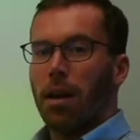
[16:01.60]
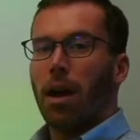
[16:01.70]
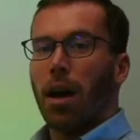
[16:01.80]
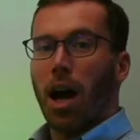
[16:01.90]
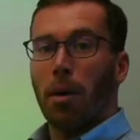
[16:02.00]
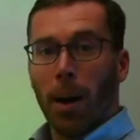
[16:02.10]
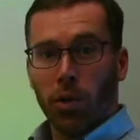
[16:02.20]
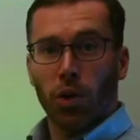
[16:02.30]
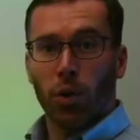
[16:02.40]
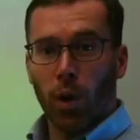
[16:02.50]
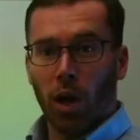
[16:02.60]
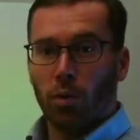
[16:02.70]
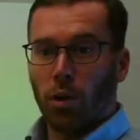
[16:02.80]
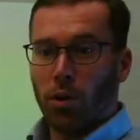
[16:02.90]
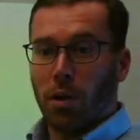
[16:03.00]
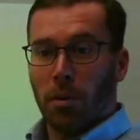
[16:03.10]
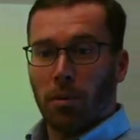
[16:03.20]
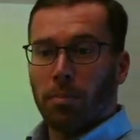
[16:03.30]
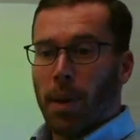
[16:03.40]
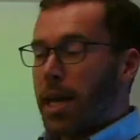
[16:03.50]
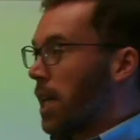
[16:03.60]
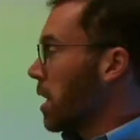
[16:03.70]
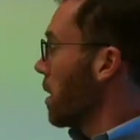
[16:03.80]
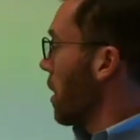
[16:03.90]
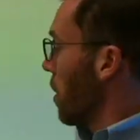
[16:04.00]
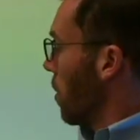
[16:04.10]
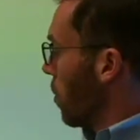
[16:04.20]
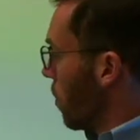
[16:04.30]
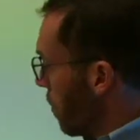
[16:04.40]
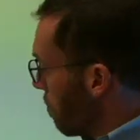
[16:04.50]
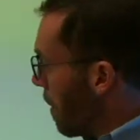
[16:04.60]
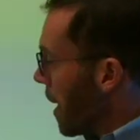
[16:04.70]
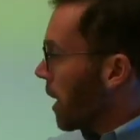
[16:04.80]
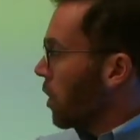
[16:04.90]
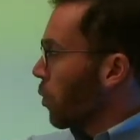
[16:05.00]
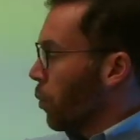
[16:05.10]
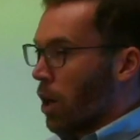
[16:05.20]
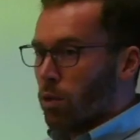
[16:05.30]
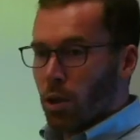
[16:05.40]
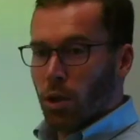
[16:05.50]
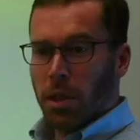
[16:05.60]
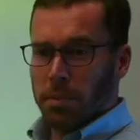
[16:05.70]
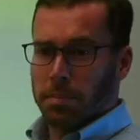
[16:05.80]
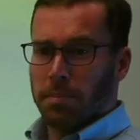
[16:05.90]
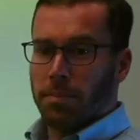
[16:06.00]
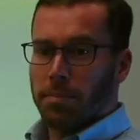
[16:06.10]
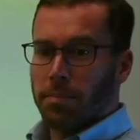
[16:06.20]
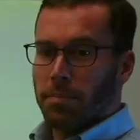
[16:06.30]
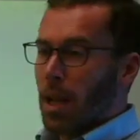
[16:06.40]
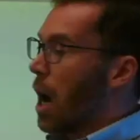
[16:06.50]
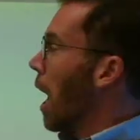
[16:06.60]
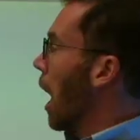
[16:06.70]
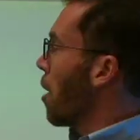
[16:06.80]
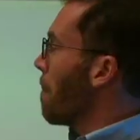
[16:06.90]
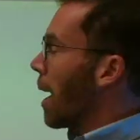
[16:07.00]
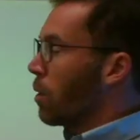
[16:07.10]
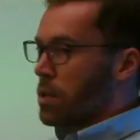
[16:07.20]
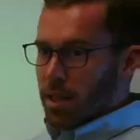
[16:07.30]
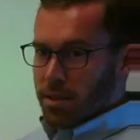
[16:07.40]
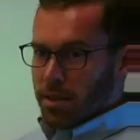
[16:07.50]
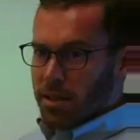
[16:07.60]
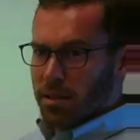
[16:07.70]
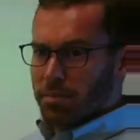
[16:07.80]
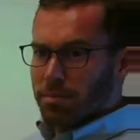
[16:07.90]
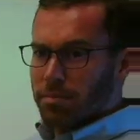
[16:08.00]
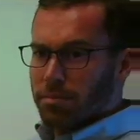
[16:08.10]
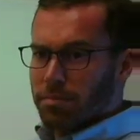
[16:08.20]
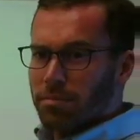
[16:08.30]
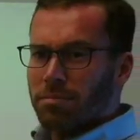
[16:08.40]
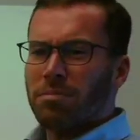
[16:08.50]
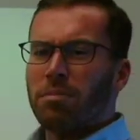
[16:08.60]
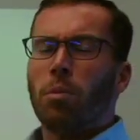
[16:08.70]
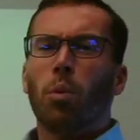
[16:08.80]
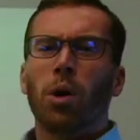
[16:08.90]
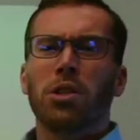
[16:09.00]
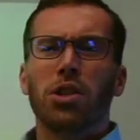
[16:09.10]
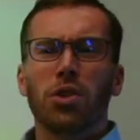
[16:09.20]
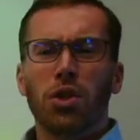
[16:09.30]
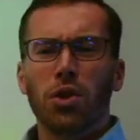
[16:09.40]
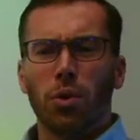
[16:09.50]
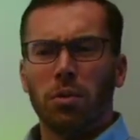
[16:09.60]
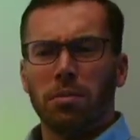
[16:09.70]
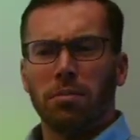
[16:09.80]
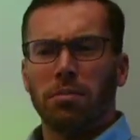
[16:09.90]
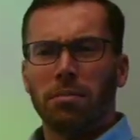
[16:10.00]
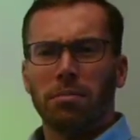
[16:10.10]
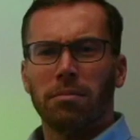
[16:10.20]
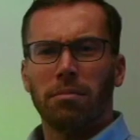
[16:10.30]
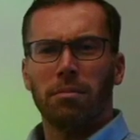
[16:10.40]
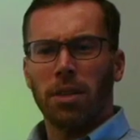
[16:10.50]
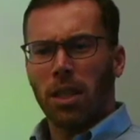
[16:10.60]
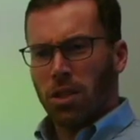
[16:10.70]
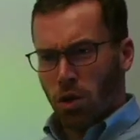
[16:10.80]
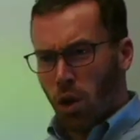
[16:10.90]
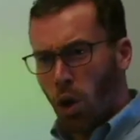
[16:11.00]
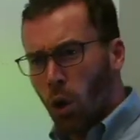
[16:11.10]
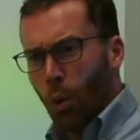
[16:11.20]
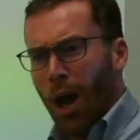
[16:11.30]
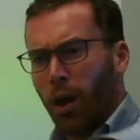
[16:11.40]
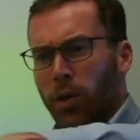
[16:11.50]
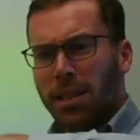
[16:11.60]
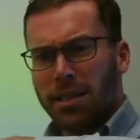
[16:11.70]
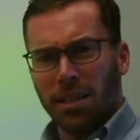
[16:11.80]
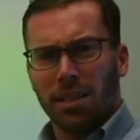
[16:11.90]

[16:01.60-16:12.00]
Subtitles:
about the railroad, making the railroad, are mountains. What do? Do you go around it?